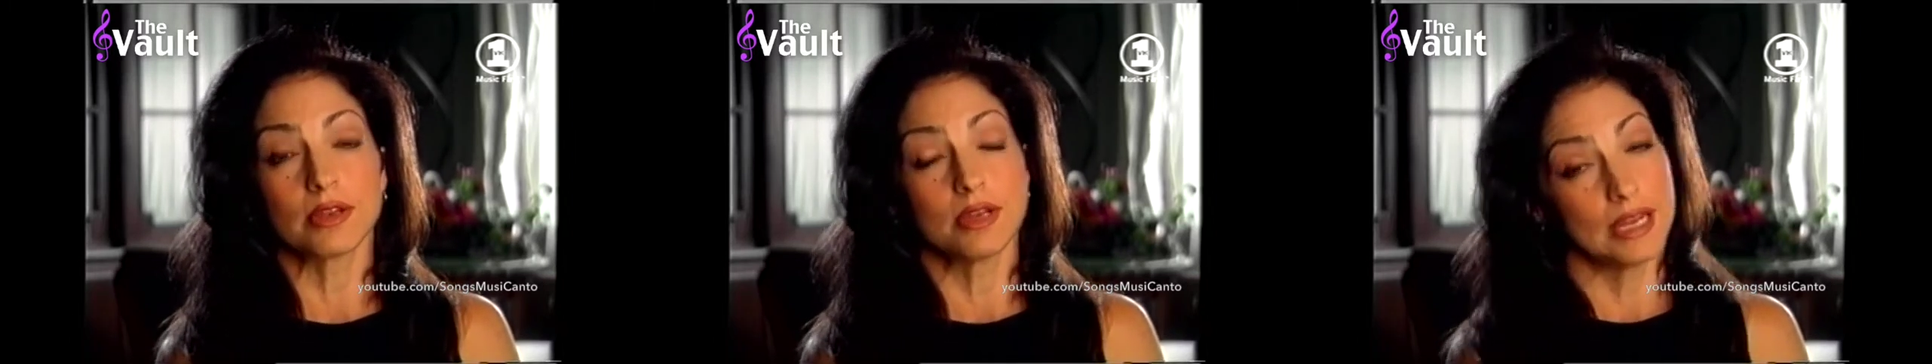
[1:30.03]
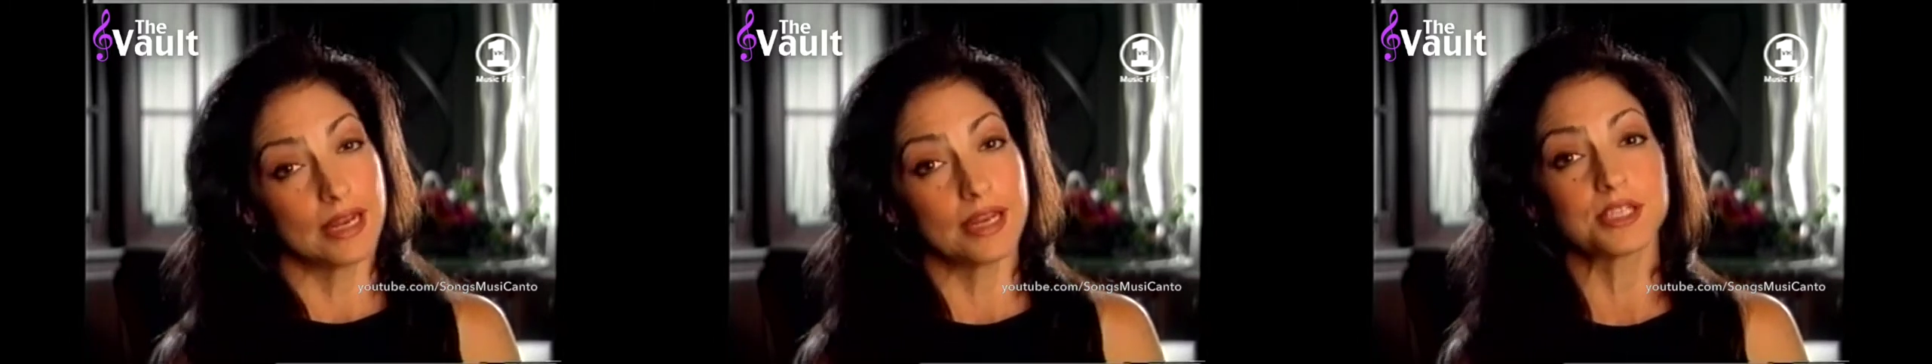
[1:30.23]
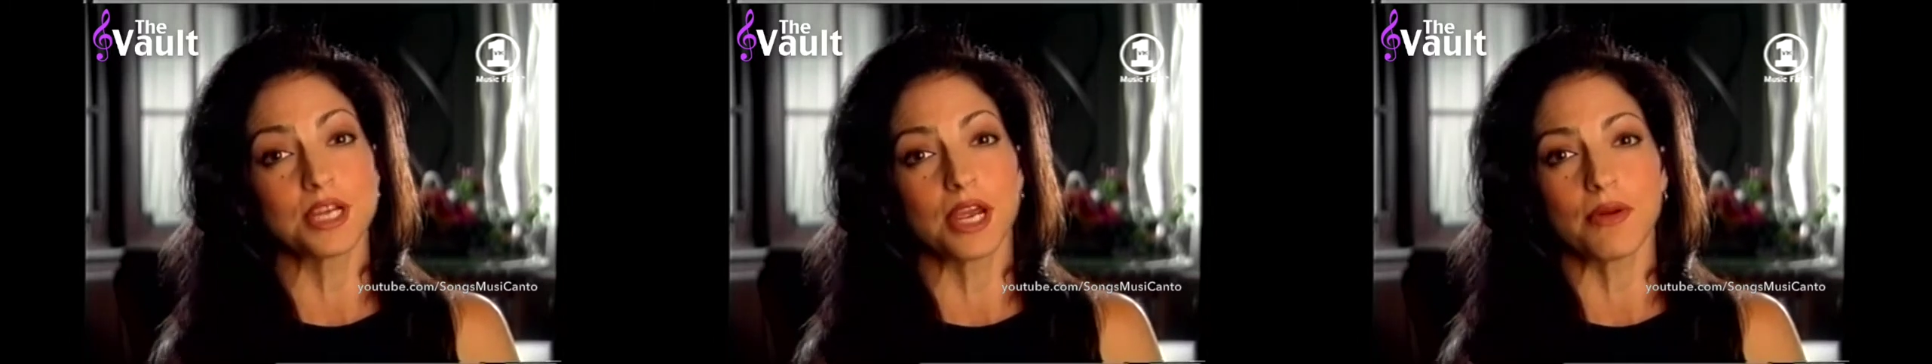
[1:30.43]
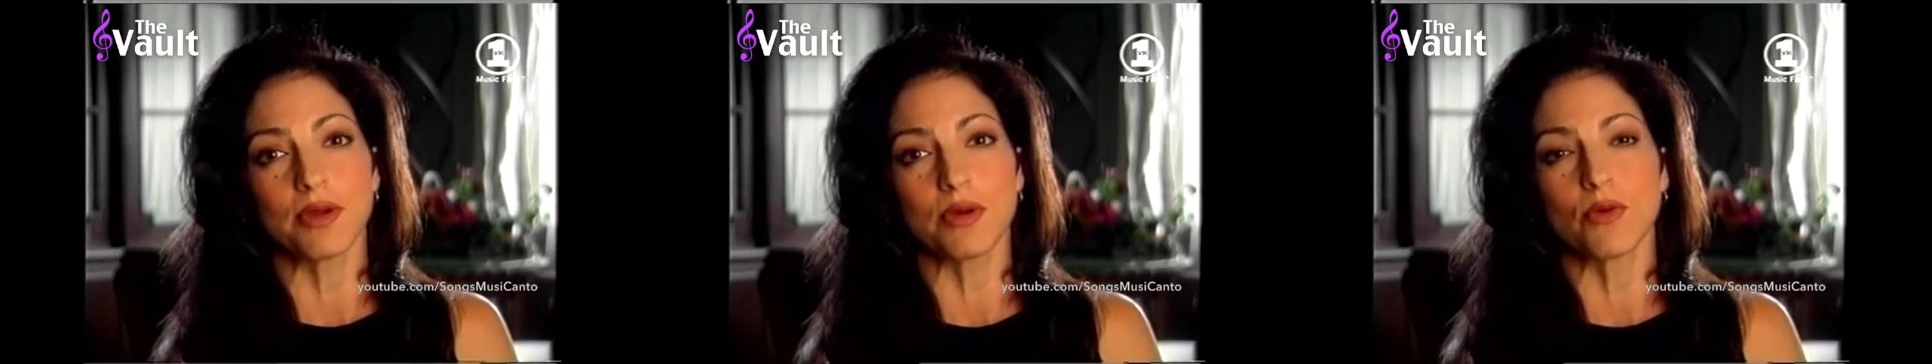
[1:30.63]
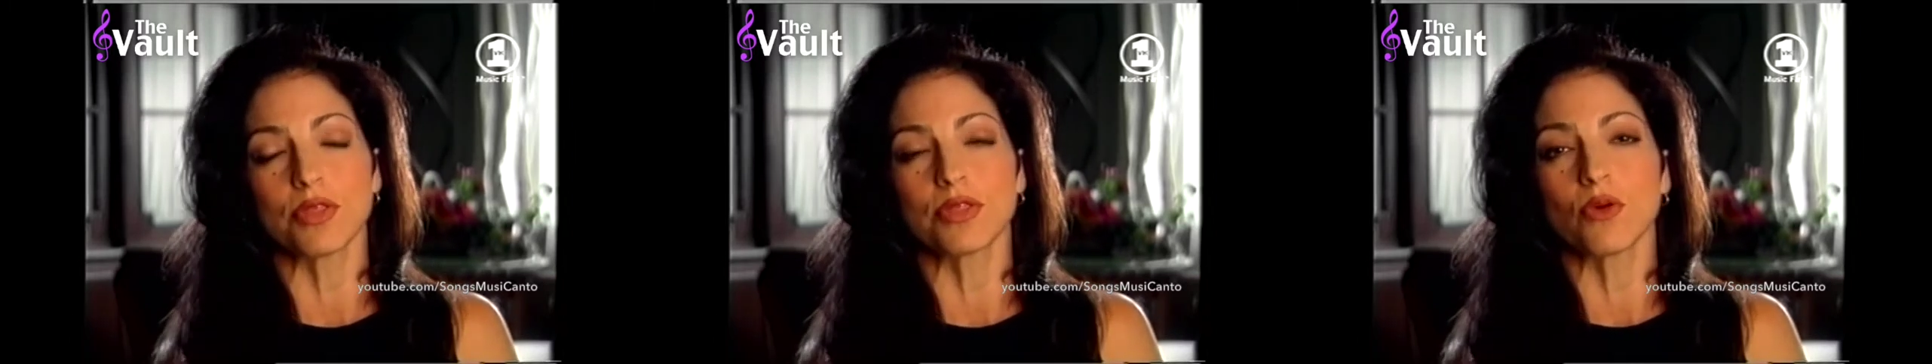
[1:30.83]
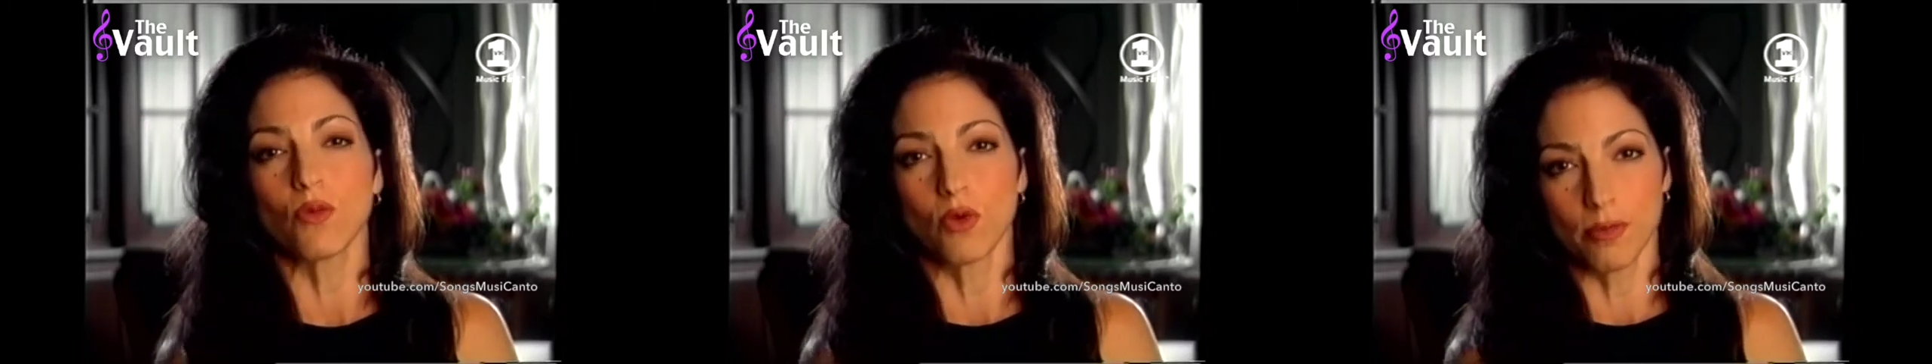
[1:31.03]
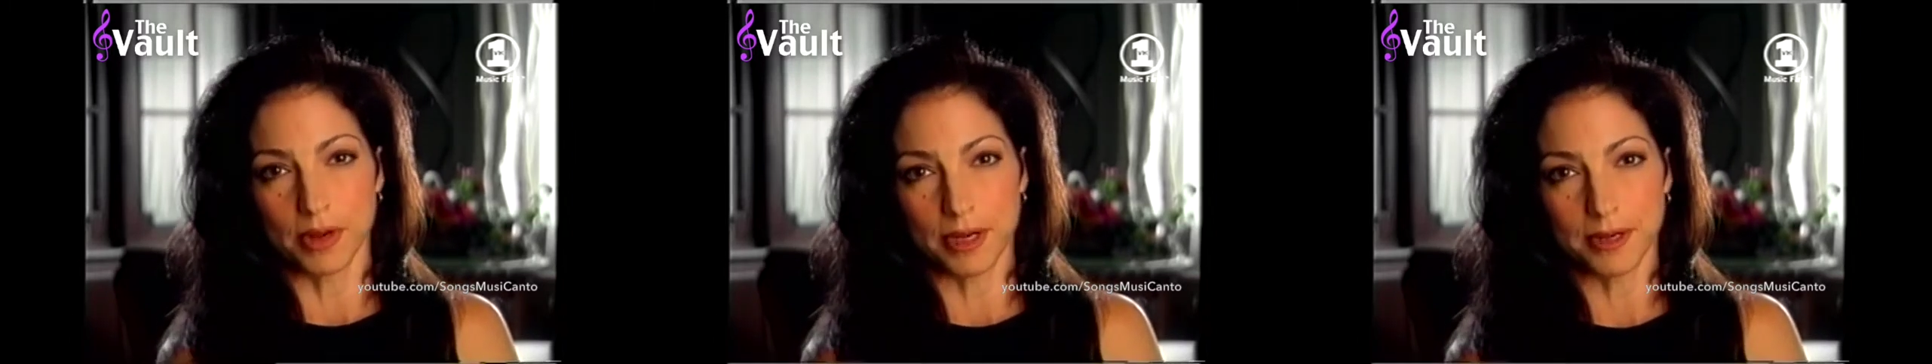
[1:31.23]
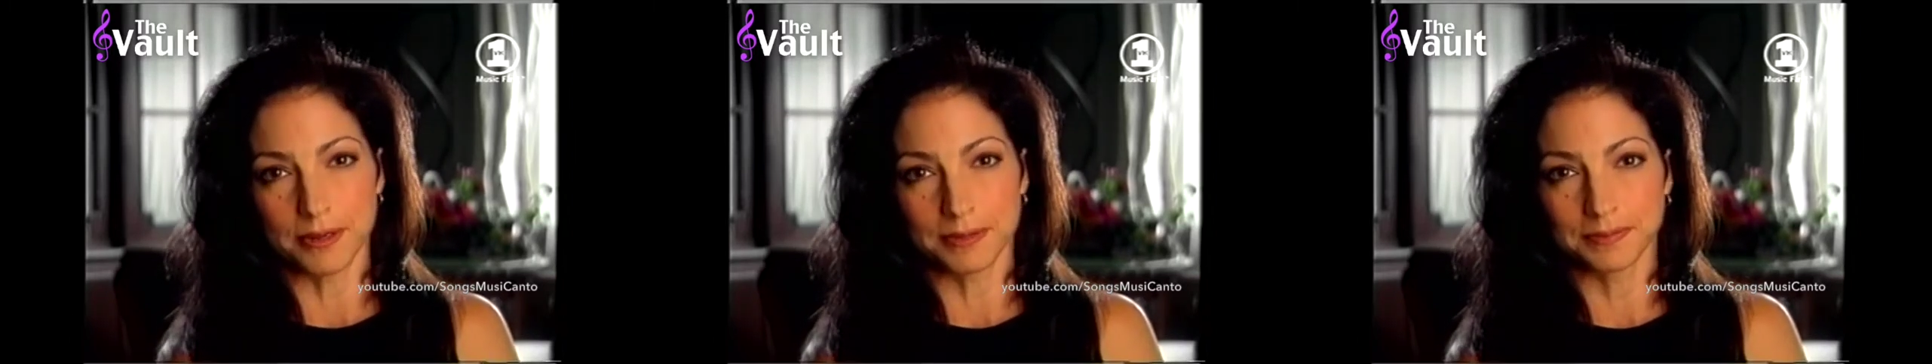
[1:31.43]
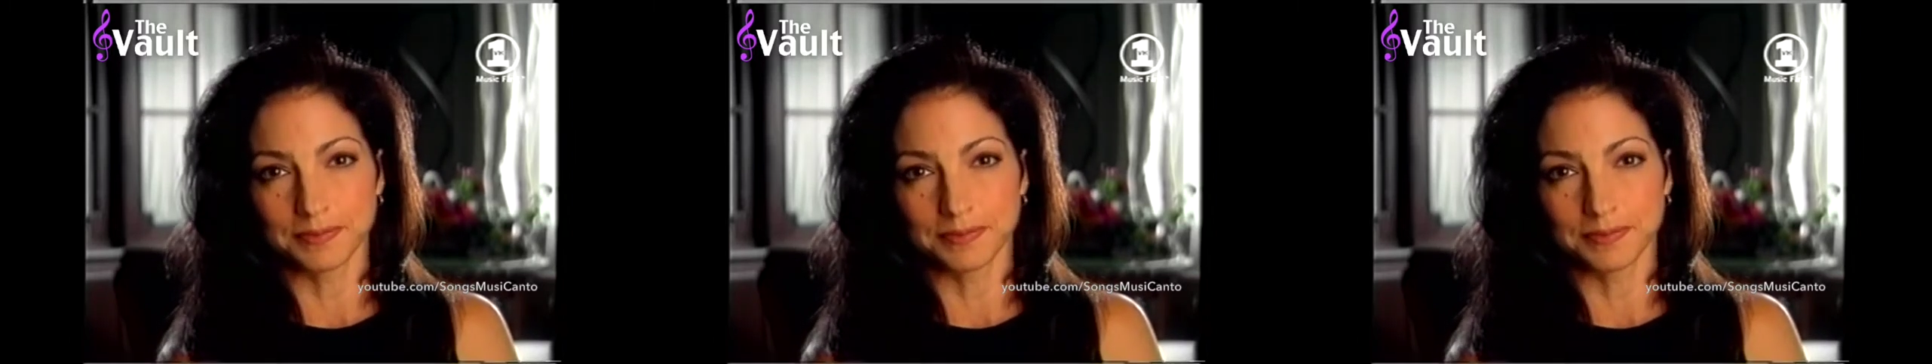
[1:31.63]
Neneh Cherry with Woman.